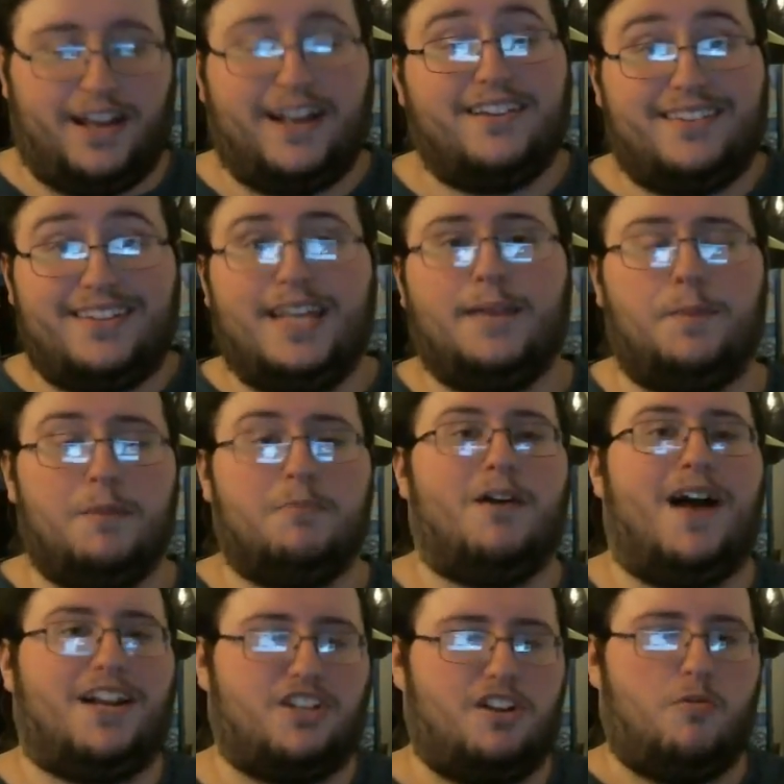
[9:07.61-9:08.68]
I could see people
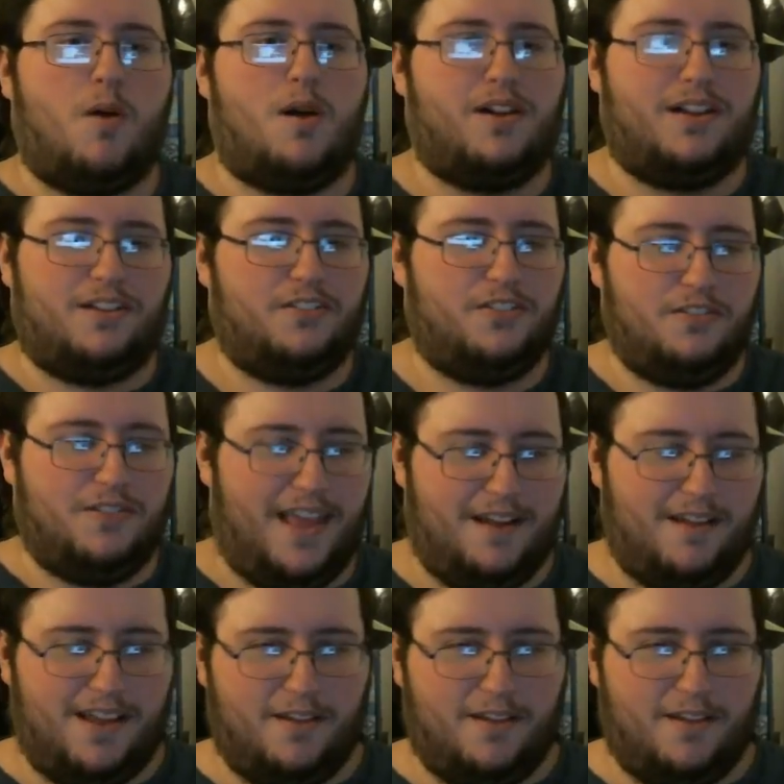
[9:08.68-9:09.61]
actually wanting to do that.